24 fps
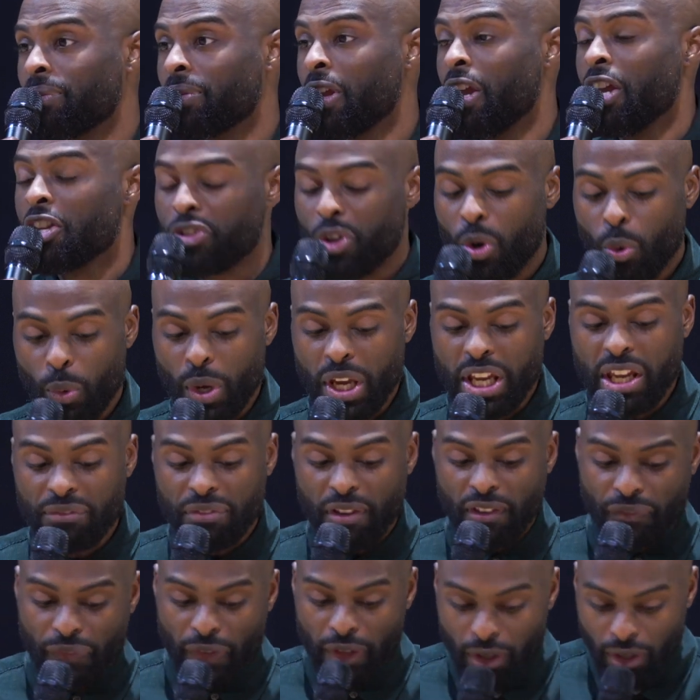so we can
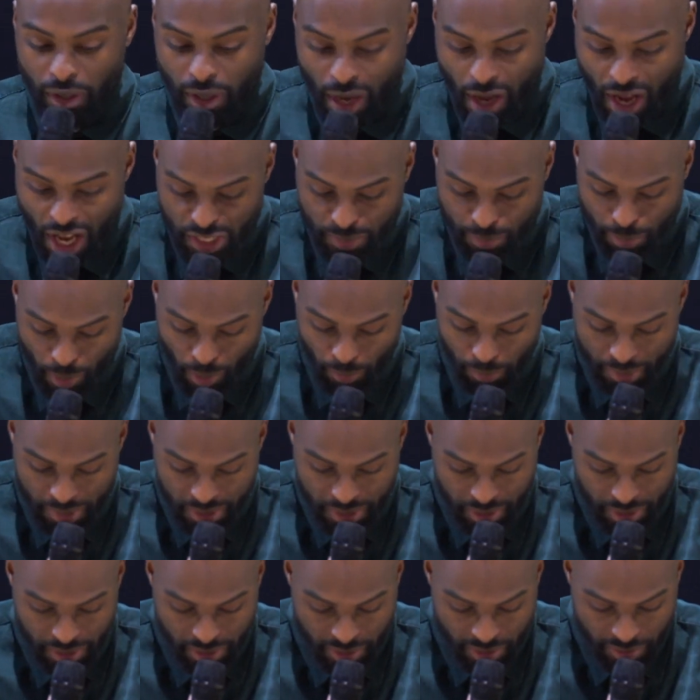fulfill God's
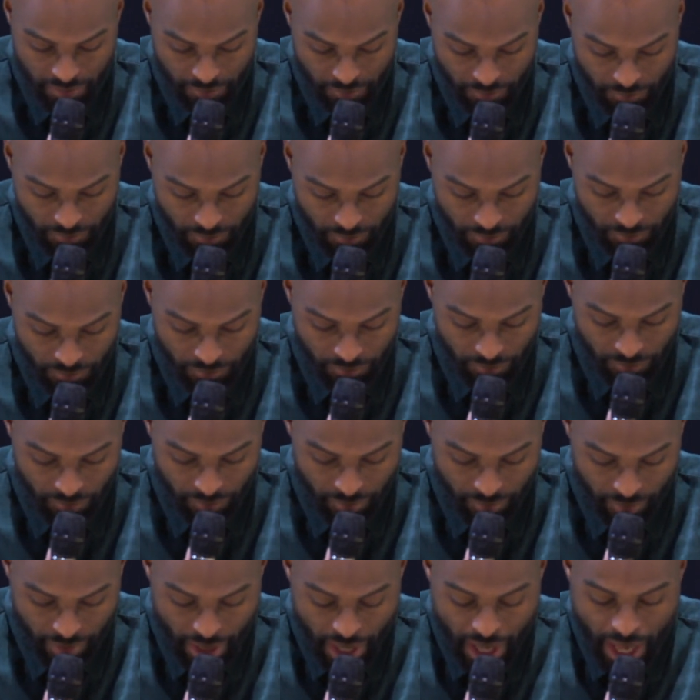purposes.
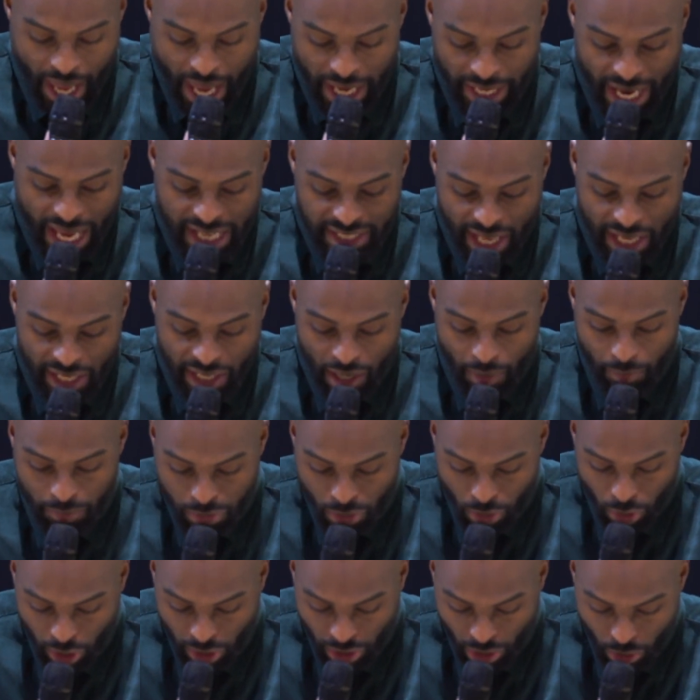And as I come
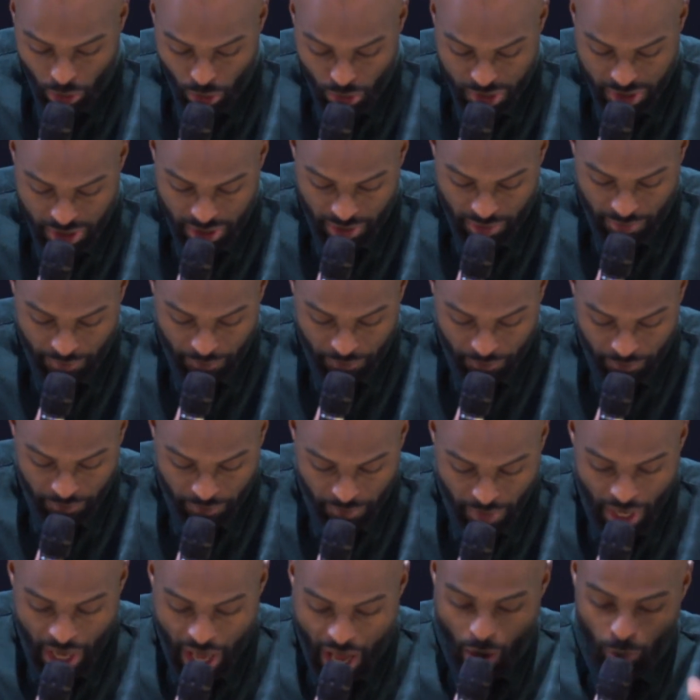to a close here,
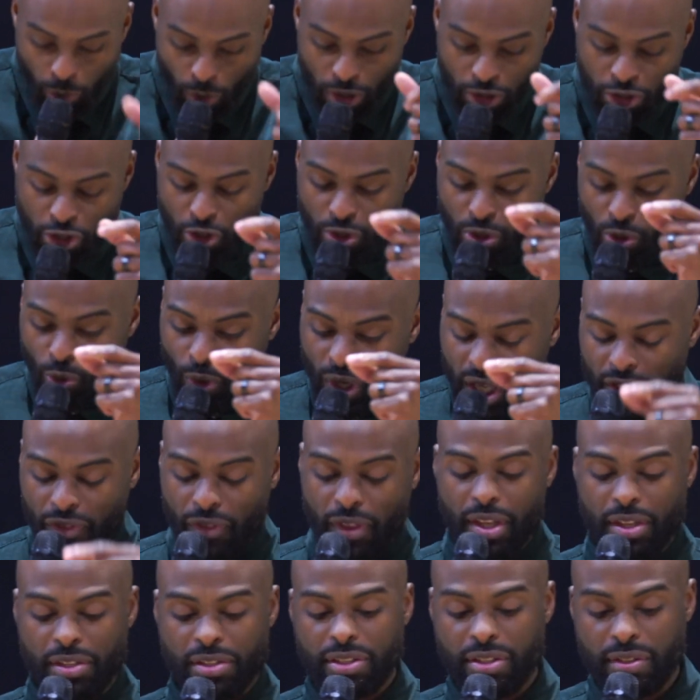I want you to read
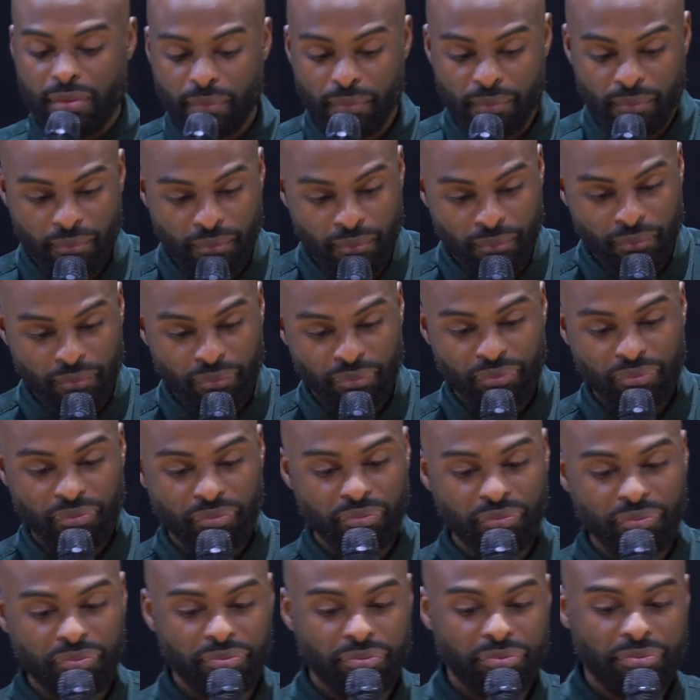this.
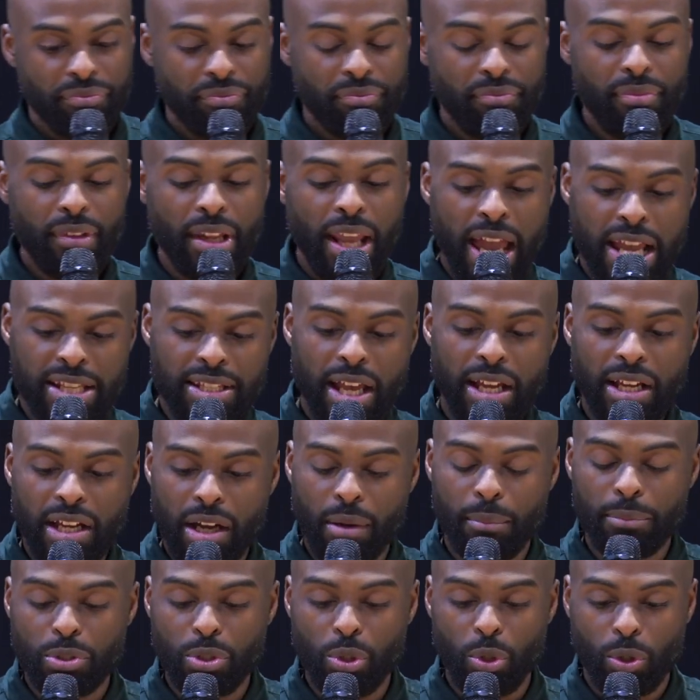As I
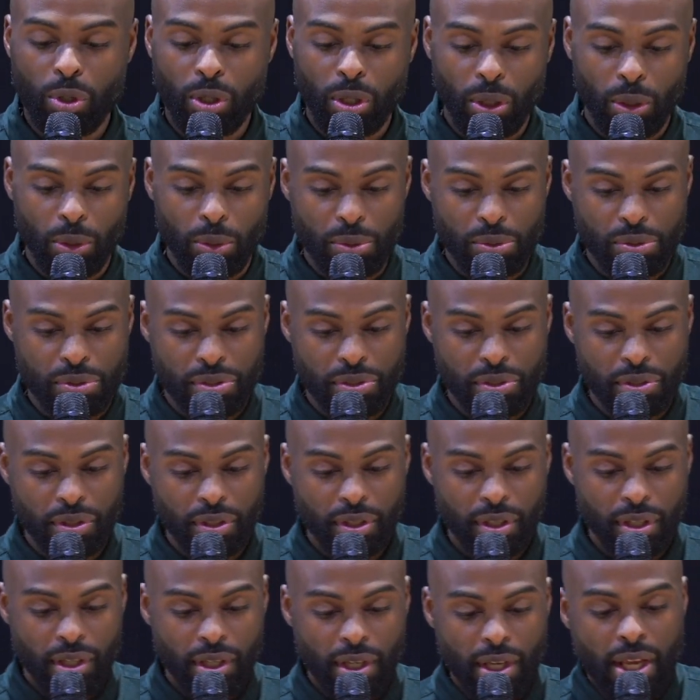come to a close,
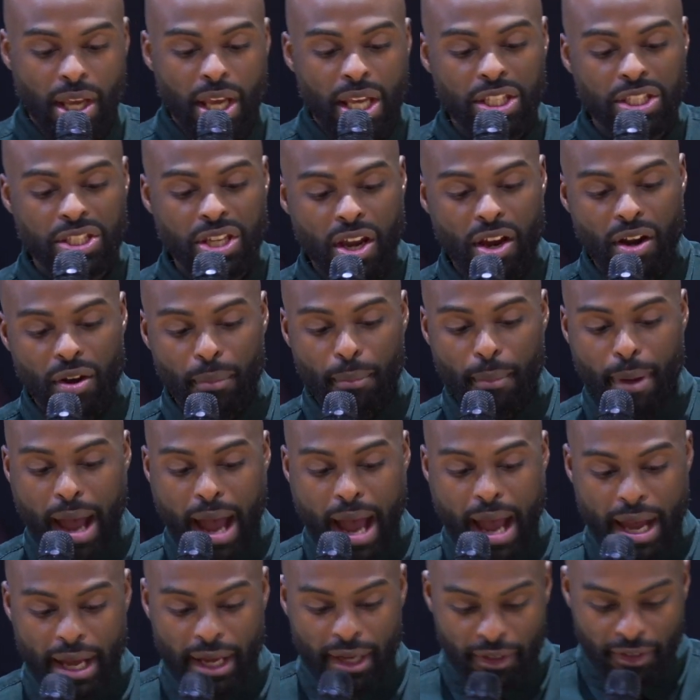
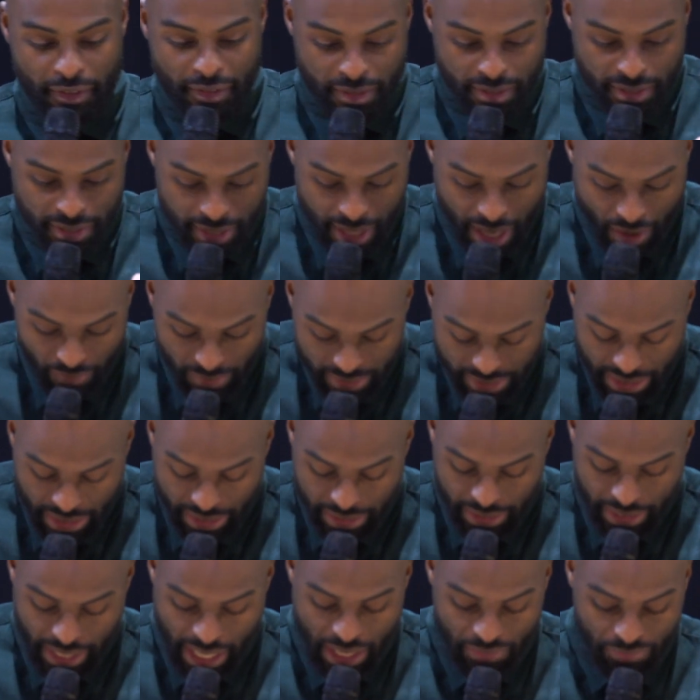Jeremiah 17
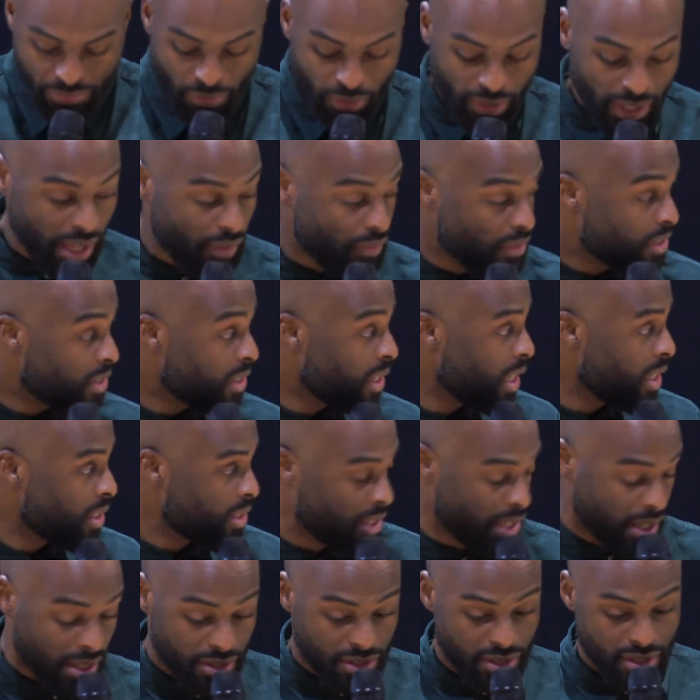and 9 through 11 says
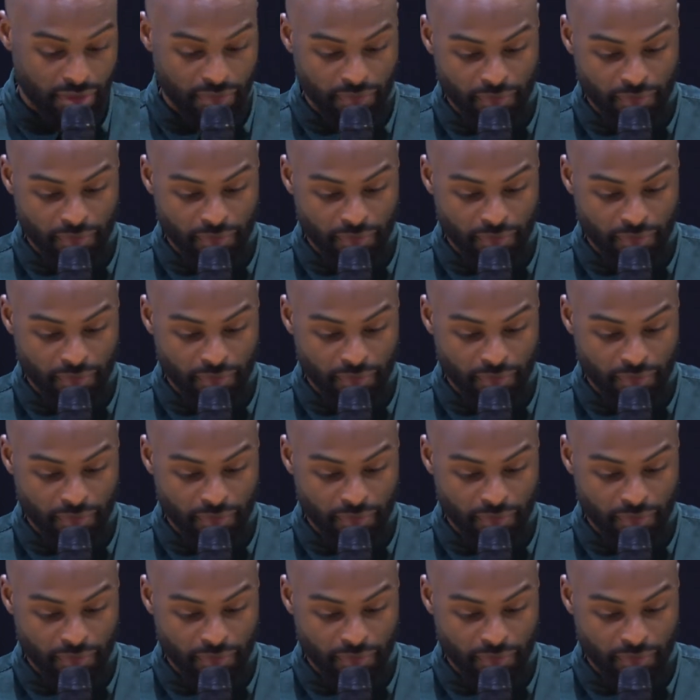this.